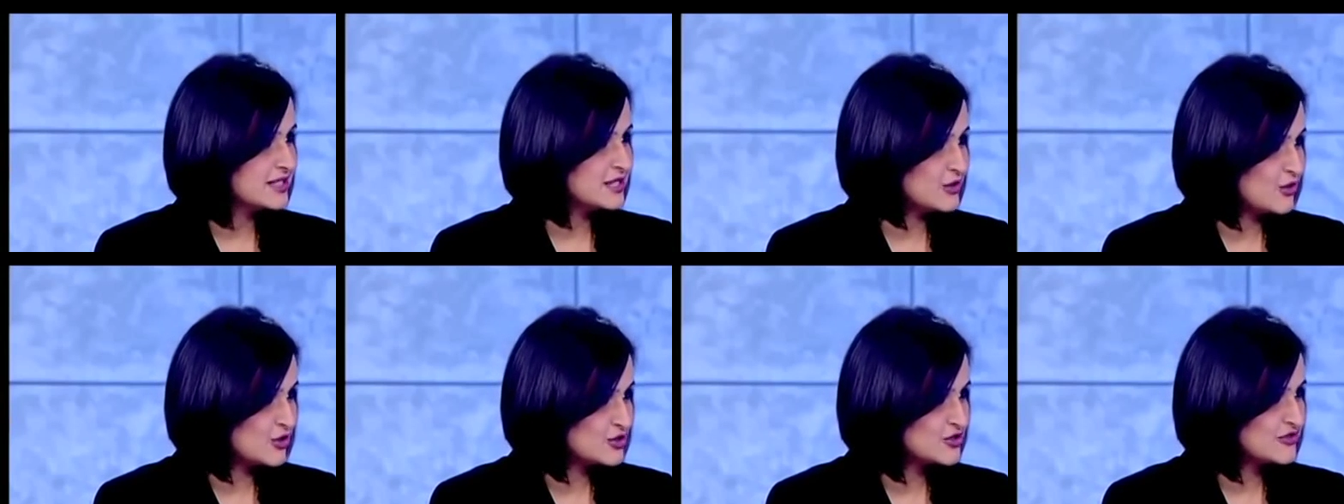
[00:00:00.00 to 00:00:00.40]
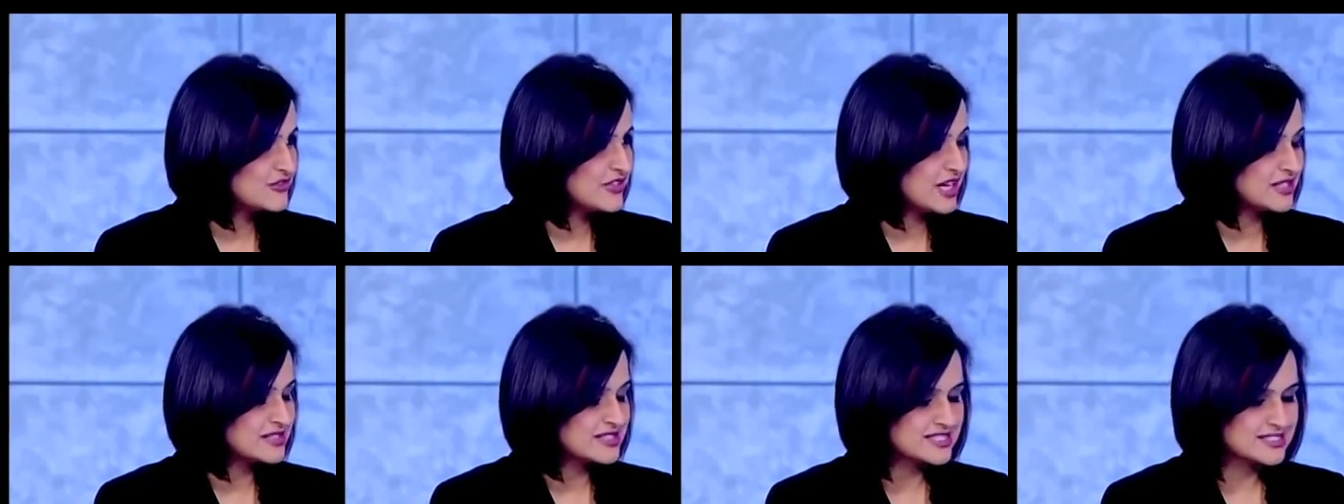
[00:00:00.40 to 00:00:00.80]
a lot of
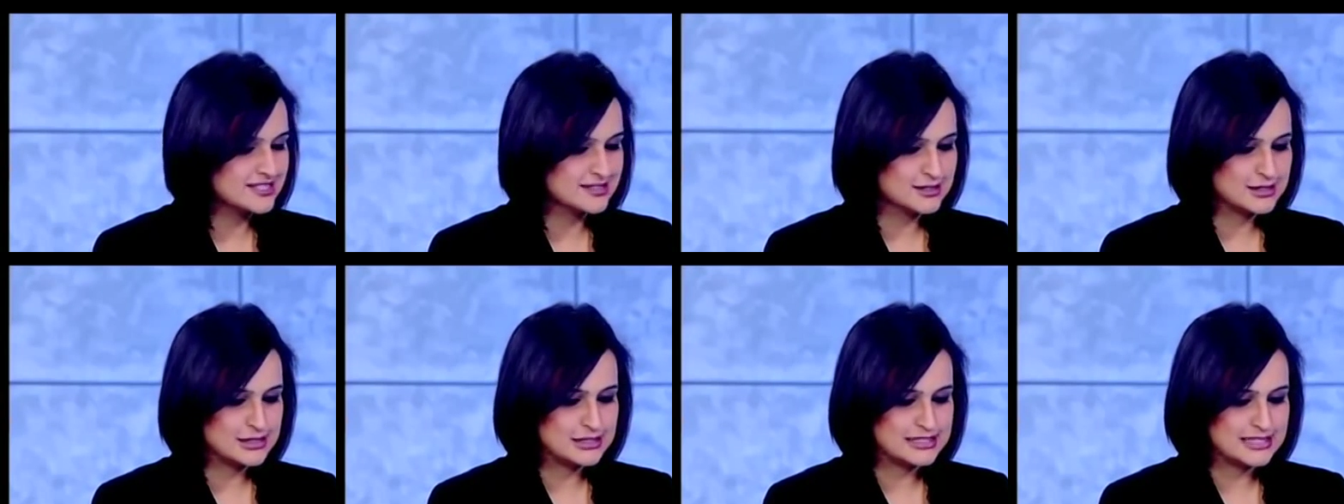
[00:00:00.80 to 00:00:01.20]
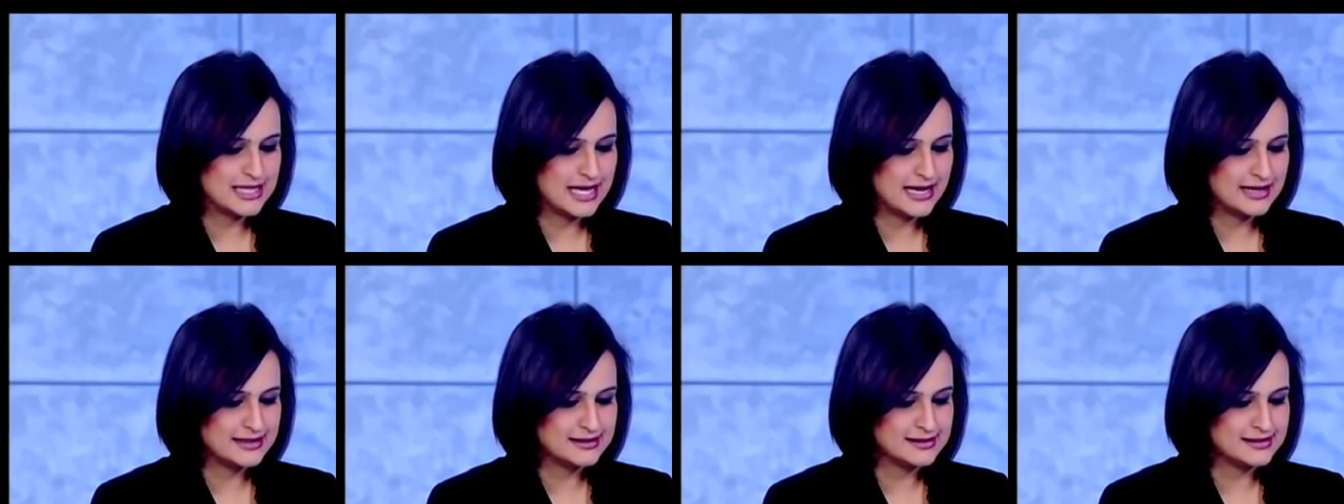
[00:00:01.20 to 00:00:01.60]
youngsters,
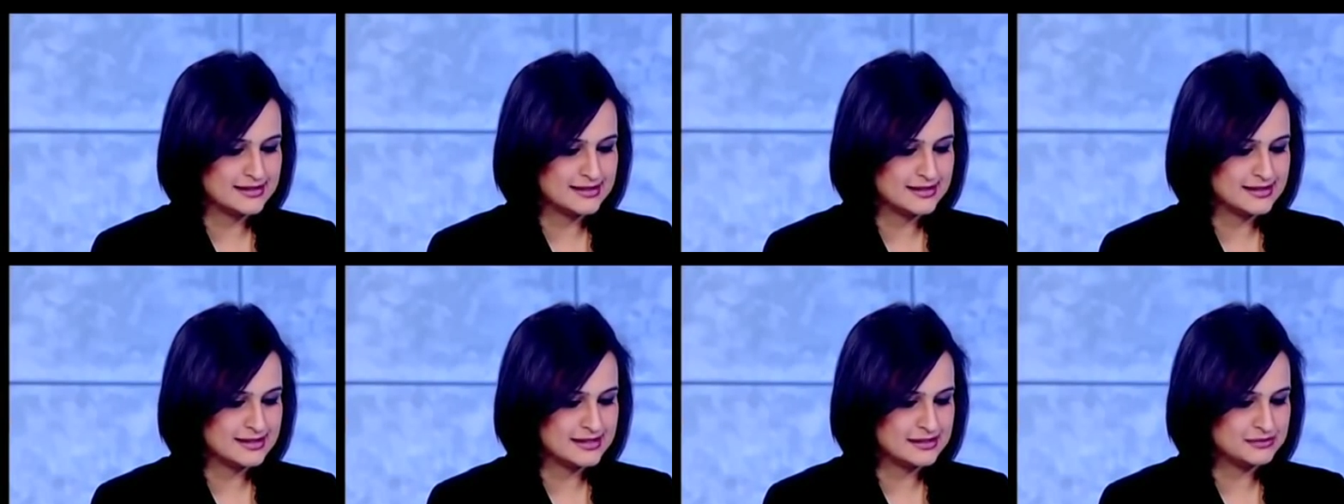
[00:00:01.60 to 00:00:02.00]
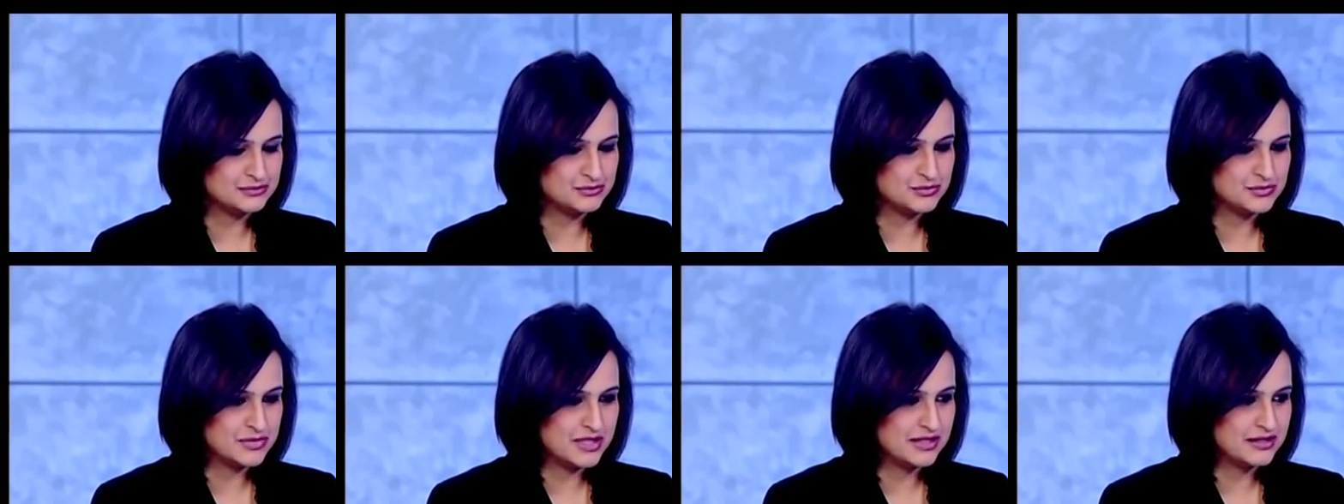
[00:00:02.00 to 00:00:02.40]
and
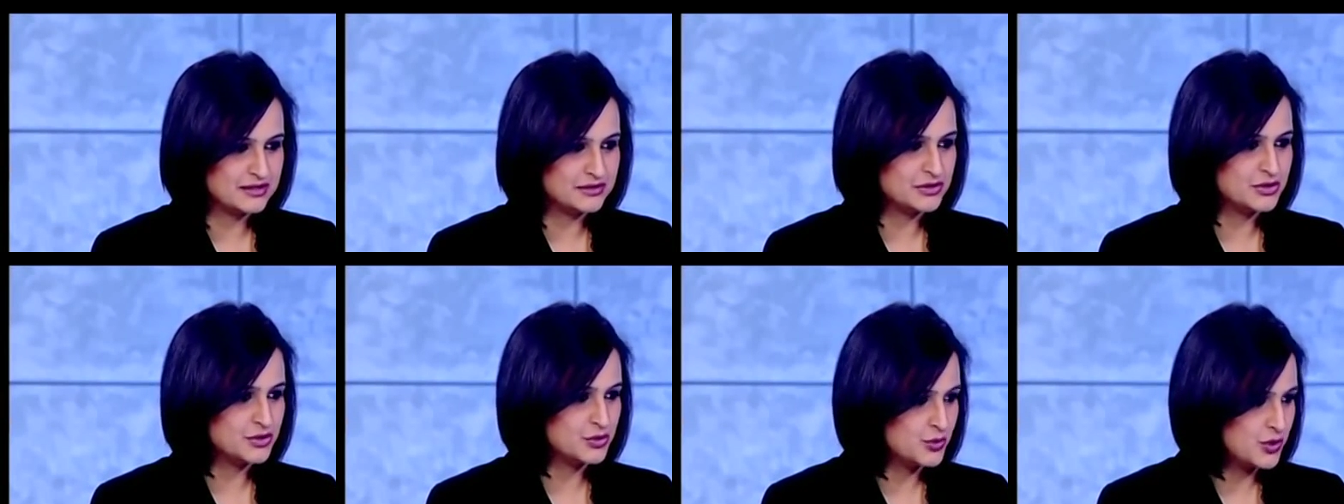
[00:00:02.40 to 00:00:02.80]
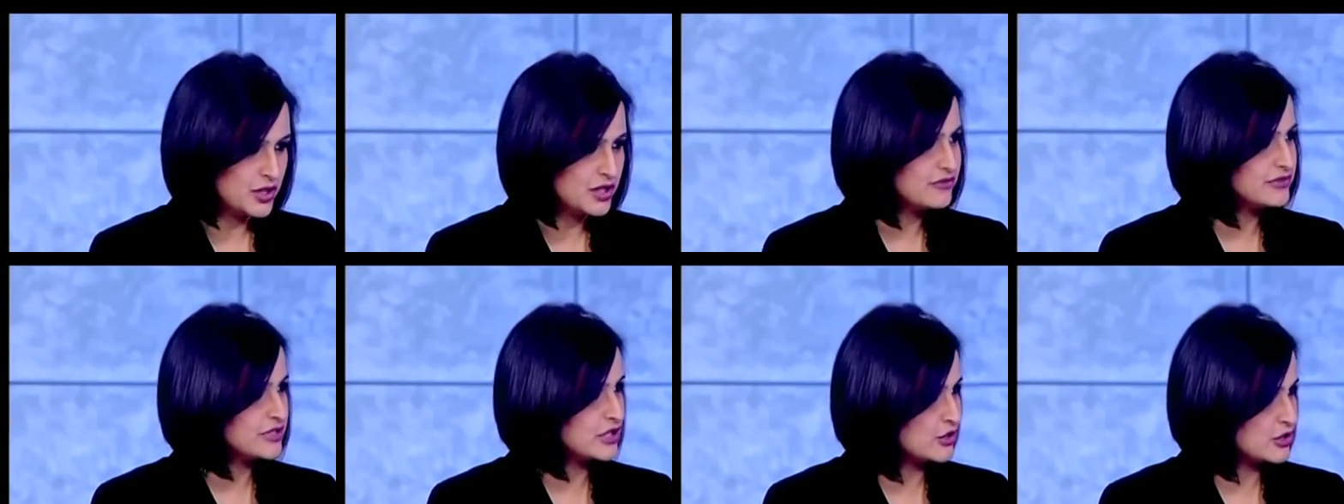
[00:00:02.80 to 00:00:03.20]
you
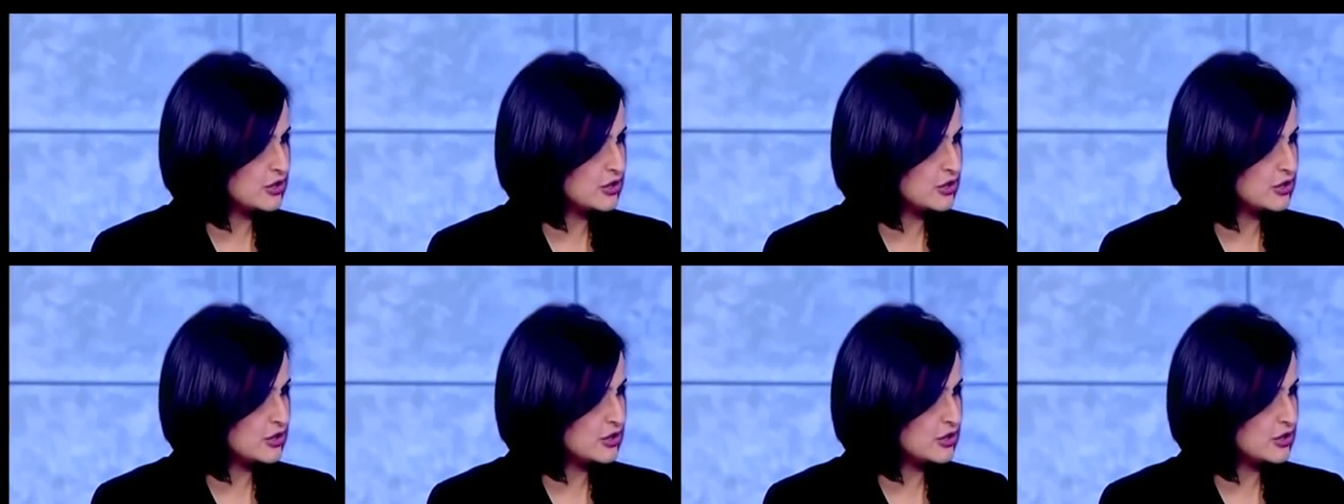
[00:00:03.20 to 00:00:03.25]
work with a